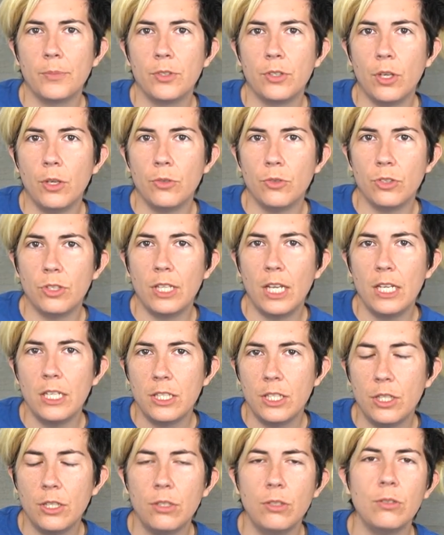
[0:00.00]
So stay
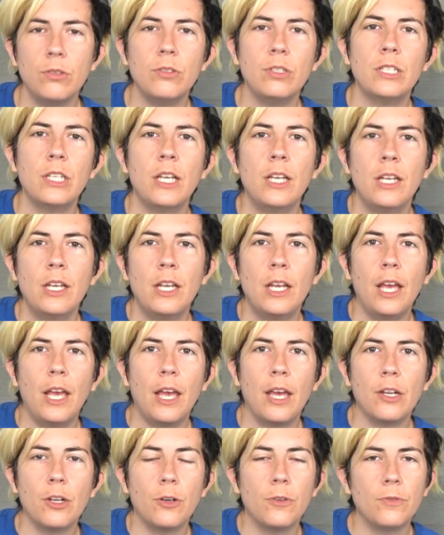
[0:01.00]
tuned
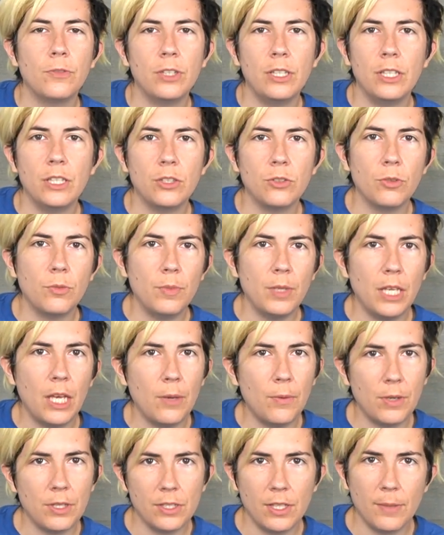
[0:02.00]
and hopefully this will be a
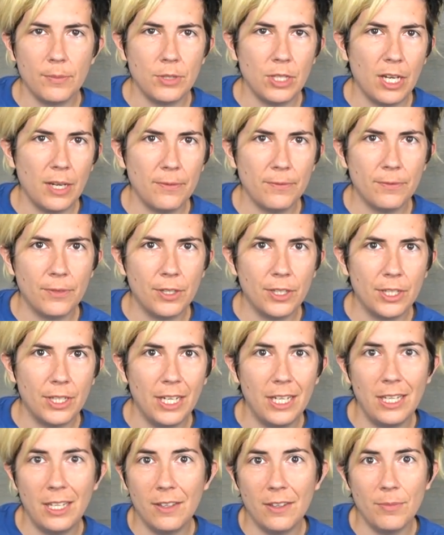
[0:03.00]
one-stop shop for
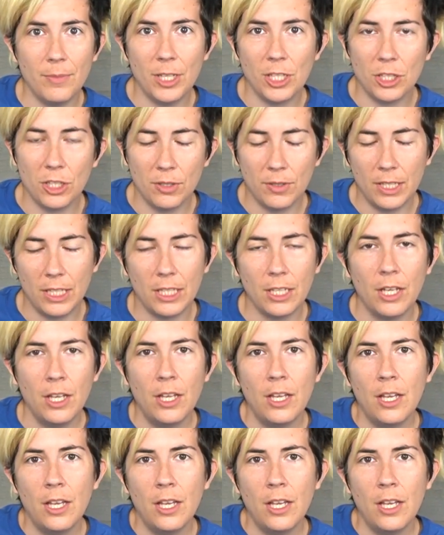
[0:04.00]
any of the measuring